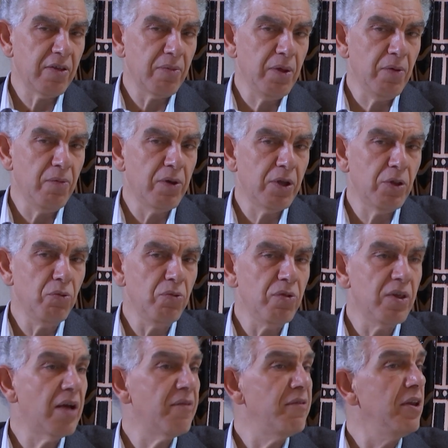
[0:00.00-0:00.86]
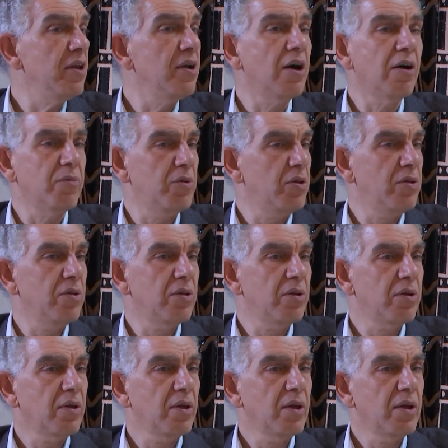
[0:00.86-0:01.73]
me, what do they have in common?
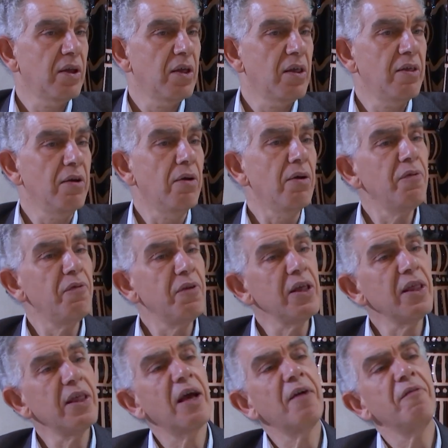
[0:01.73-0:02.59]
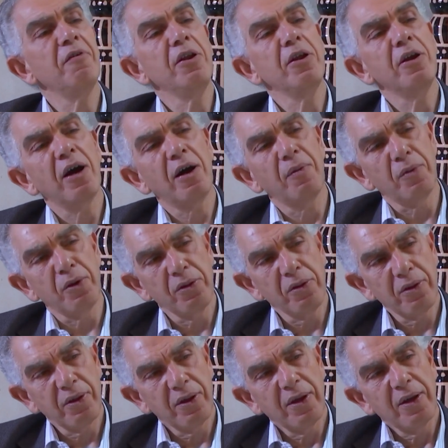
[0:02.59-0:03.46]
The only thing they have in
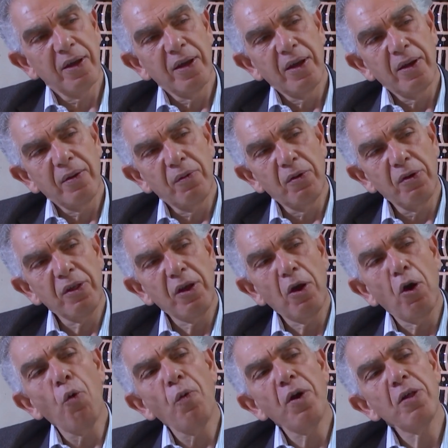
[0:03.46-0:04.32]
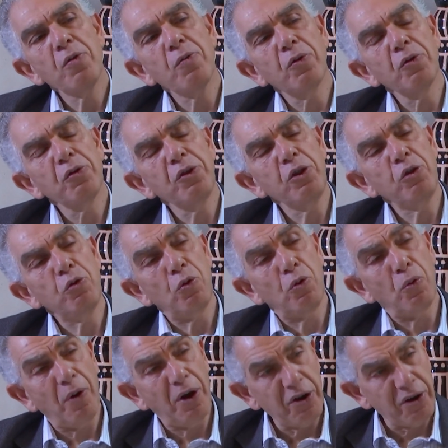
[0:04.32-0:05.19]
common was they always wanted to
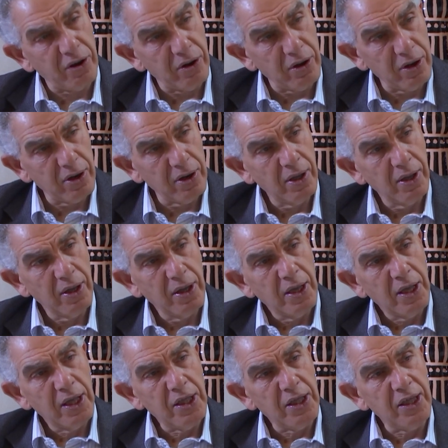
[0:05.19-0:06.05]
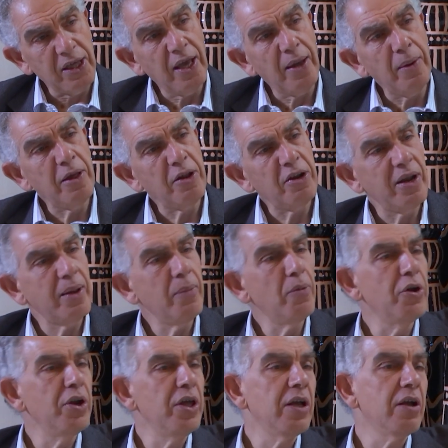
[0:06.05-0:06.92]
question the
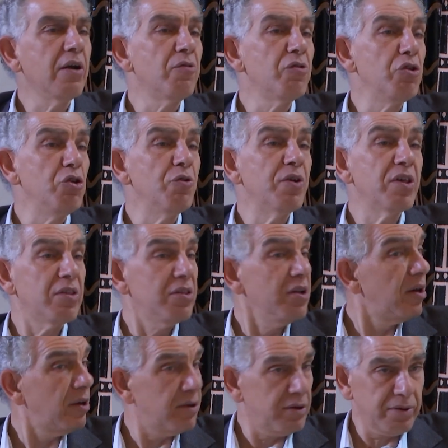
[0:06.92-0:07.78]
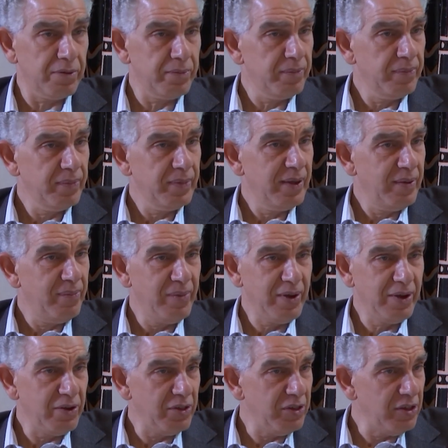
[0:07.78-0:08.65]
hegemony of the US dollar.
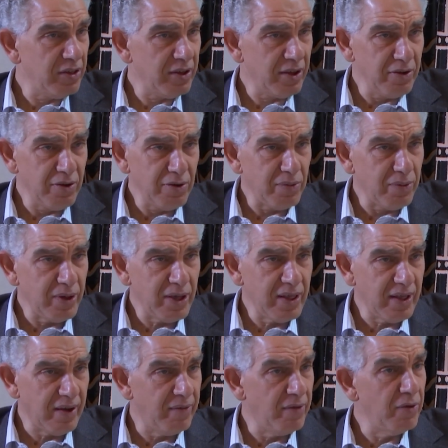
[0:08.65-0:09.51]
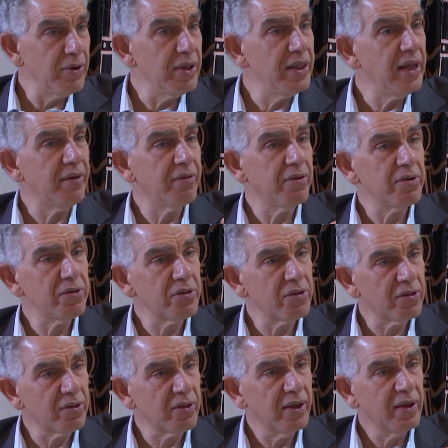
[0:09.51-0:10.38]
Because these countries are very
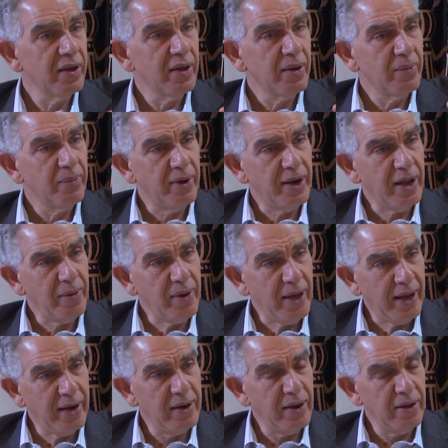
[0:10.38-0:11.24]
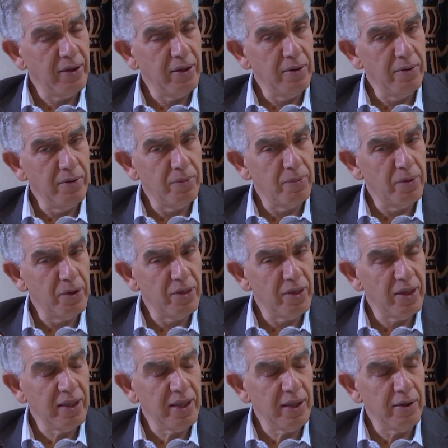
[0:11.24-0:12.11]
diverse, but they
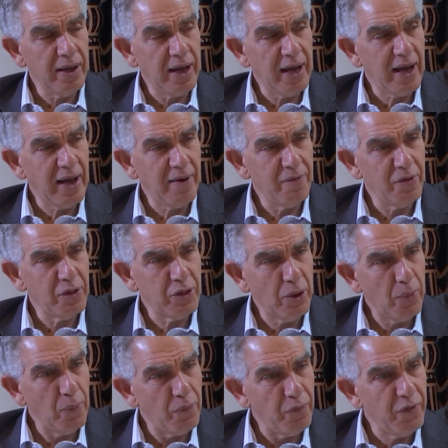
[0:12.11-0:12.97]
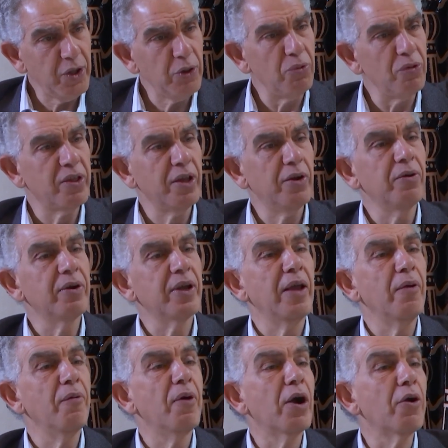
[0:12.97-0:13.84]
didn't have something to say,
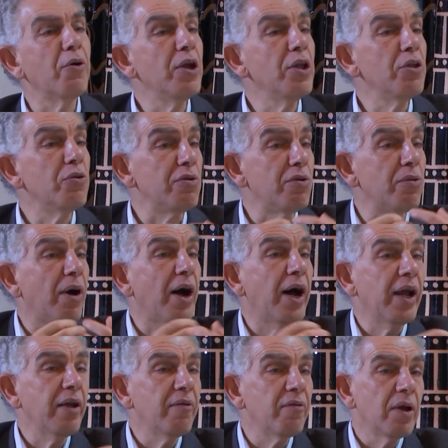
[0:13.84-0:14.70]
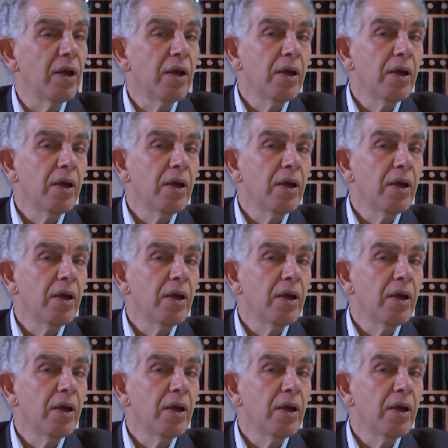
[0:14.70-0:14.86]
okay, we're going to drive